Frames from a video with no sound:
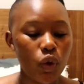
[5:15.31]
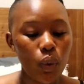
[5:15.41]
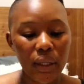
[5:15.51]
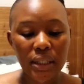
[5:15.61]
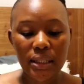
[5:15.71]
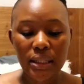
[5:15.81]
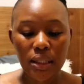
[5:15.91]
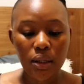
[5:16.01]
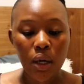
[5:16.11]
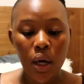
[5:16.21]
You want to
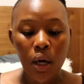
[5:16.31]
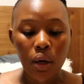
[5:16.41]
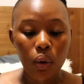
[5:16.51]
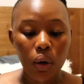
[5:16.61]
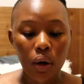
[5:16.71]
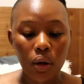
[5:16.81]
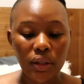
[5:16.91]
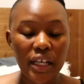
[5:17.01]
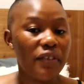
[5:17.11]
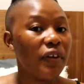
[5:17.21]
see
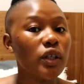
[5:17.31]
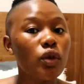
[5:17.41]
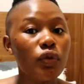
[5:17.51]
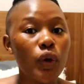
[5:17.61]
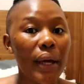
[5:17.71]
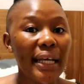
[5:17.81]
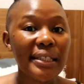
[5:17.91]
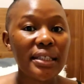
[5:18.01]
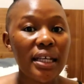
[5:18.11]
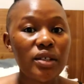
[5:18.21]
the effect of your
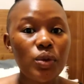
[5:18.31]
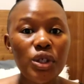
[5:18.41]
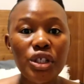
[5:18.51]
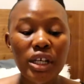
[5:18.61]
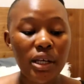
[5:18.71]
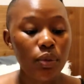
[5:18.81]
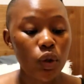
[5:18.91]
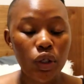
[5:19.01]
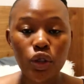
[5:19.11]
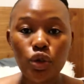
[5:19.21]
exercise regime,
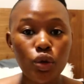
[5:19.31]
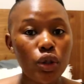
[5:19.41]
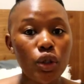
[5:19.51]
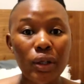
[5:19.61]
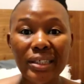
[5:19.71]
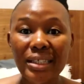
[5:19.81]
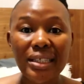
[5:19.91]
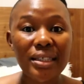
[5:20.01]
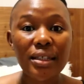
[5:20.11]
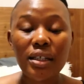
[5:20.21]
you need to do it
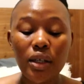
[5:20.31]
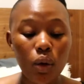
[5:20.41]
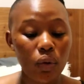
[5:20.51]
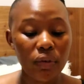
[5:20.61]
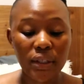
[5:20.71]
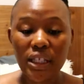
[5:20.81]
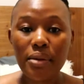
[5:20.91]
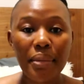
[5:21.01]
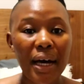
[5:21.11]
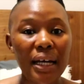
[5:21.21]
consistently over
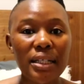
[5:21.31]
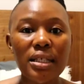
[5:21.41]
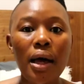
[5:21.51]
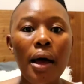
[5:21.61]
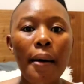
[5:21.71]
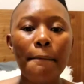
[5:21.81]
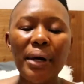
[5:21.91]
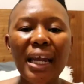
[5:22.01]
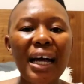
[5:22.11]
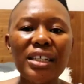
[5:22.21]
3 months.
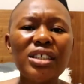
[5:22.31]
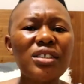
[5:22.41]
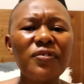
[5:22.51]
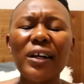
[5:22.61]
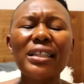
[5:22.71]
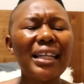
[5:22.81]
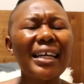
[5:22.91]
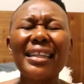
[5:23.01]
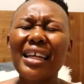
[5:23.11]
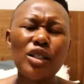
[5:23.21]
But I just felt
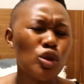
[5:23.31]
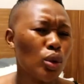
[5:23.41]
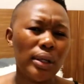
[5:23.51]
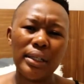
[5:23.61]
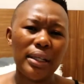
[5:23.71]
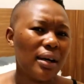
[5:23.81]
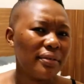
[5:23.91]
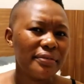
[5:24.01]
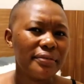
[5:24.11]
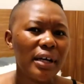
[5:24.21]
like that's not
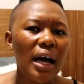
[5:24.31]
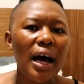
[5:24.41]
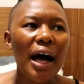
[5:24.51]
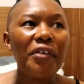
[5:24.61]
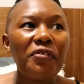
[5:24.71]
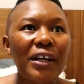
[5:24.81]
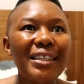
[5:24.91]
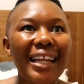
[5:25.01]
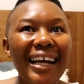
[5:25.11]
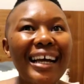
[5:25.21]
enough. I
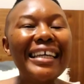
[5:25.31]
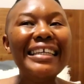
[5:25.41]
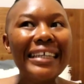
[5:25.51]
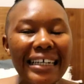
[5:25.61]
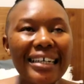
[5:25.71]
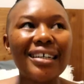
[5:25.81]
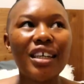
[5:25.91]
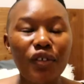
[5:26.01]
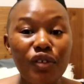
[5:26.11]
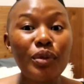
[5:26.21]
felt like a year
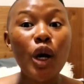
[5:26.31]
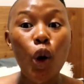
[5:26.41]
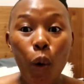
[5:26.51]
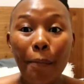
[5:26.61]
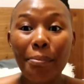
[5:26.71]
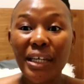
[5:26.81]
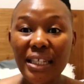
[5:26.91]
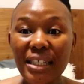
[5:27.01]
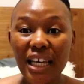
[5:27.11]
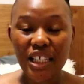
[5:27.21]
gives me a
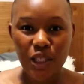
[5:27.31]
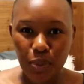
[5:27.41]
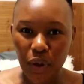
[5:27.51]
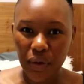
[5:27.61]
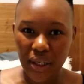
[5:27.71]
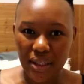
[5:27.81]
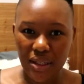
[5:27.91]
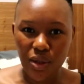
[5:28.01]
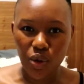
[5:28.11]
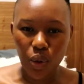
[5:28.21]
complete
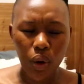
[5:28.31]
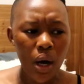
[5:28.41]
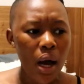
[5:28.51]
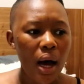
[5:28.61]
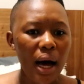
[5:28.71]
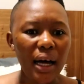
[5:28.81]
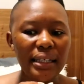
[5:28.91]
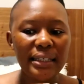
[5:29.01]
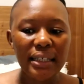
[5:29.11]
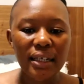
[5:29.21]
experience, you know. A
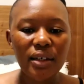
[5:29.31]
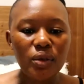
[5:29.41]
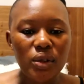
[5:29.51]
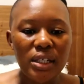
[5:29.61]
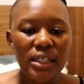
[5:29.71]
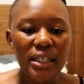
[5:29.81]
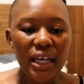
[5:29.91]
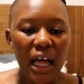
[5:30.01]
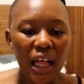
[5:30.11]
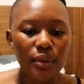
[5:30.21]
year really
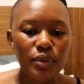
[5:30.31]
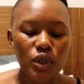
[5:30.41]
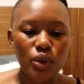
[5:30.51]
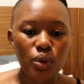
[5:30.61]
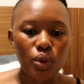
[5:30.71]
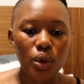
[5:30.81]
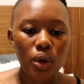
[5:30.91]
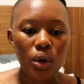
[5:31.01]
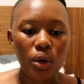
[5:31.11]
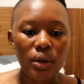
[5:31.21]
helps you
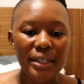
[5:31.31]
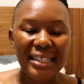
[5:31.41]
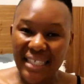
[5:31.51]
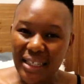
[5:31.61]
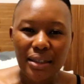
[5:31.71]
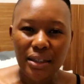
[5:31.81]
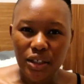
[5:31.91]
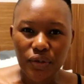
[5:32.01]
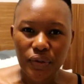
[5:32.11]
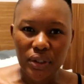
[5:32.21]
see the
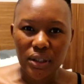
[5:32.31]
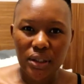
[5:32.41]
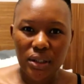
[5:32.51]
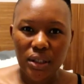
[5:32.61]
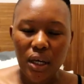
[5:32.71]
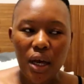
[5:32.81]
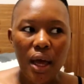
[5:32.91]
difference.